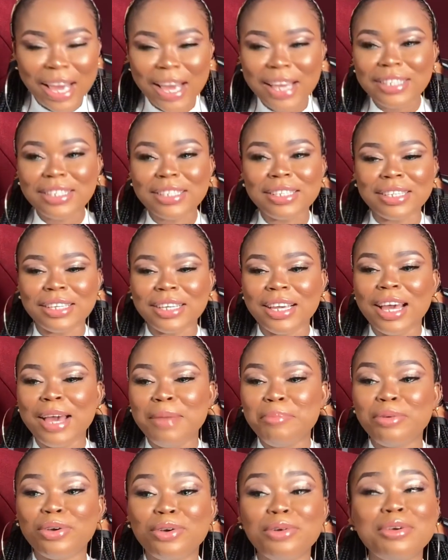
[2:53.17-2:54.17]
See,
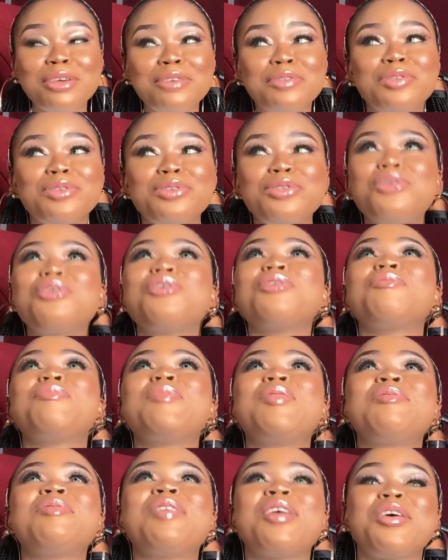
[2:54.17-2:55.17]
because if you know
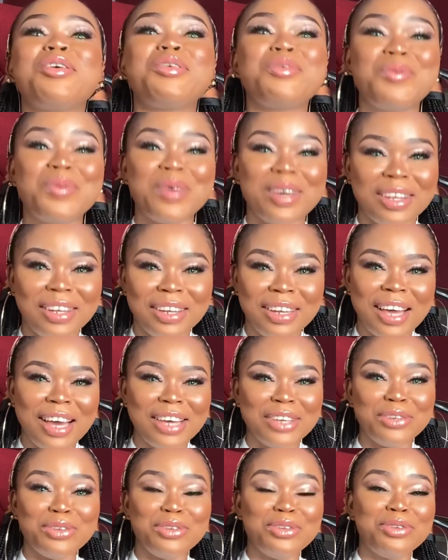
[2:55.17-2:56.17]
me very well
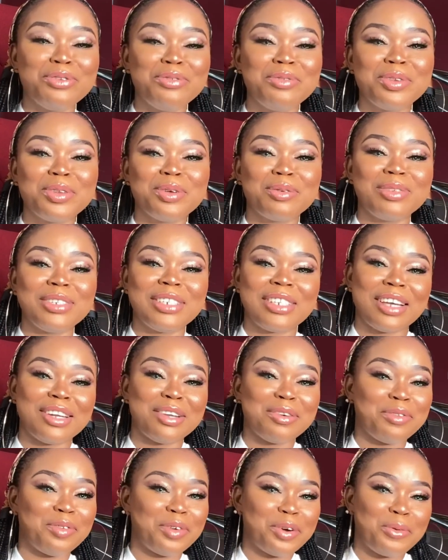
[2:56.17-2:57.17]
and you've been on this
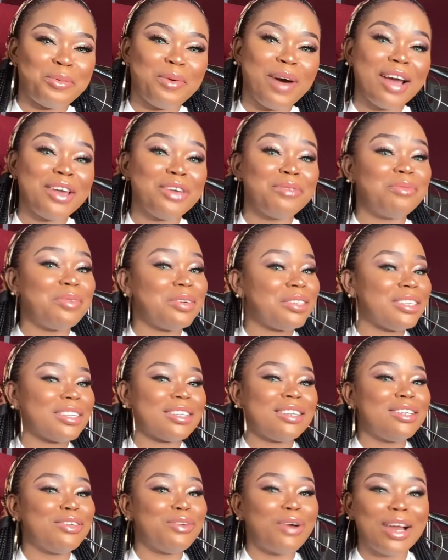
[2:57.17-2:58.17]
channel for a while, you
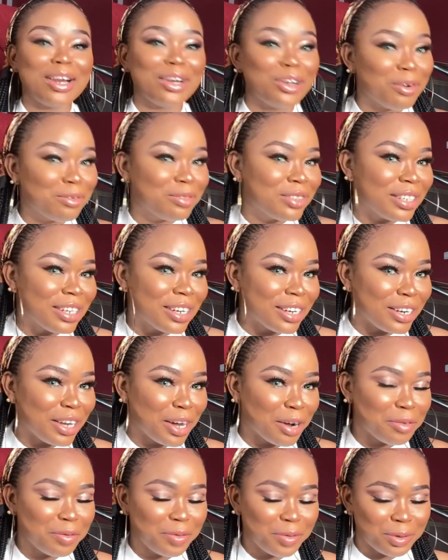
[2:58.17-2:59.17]
basically know I love the
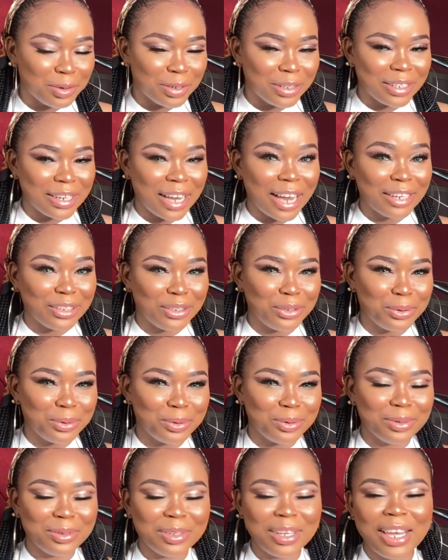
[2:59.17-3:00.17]
Ghanaian food. I
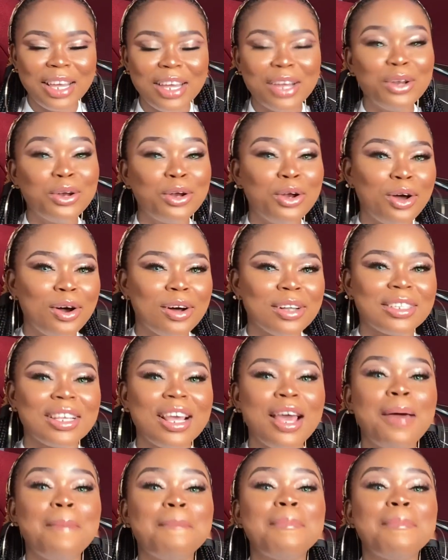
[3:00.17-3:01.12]
do a lot.